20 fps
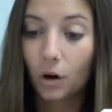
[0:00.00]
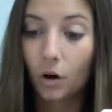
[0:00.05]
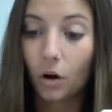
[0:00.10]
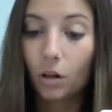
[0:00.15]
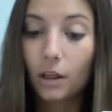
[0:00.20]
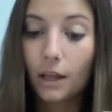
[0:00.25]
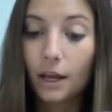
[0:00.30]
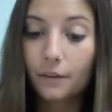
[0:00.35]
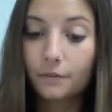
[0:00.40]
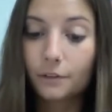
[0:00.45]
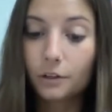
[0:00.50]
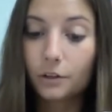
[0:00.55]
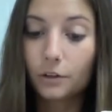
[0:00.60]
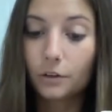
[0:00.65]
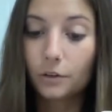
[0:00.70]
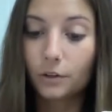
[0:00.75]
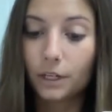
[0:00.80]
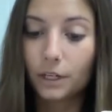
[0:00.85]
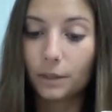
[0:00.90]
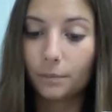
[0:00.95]
All
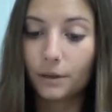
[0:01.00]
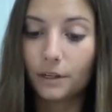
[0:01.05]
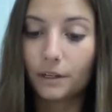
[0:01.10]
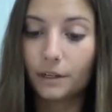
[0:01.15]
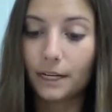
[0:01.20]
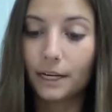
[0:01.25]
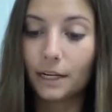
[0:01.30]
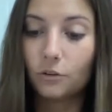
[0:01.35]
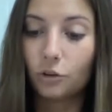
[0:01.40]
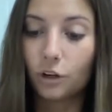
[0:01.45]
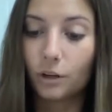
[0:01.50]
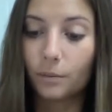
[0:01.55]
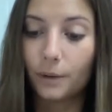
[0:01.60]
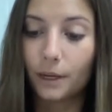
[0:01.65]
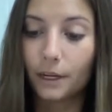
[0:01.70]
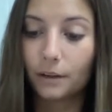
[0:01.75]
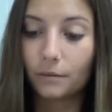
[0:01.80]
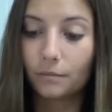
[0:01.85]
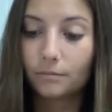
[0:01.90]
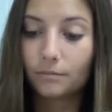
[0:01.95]
afternoon he'd been
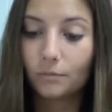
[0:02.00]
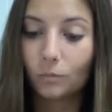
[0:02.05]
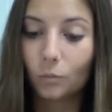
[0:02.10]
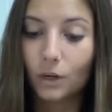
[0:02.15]
daydreaming,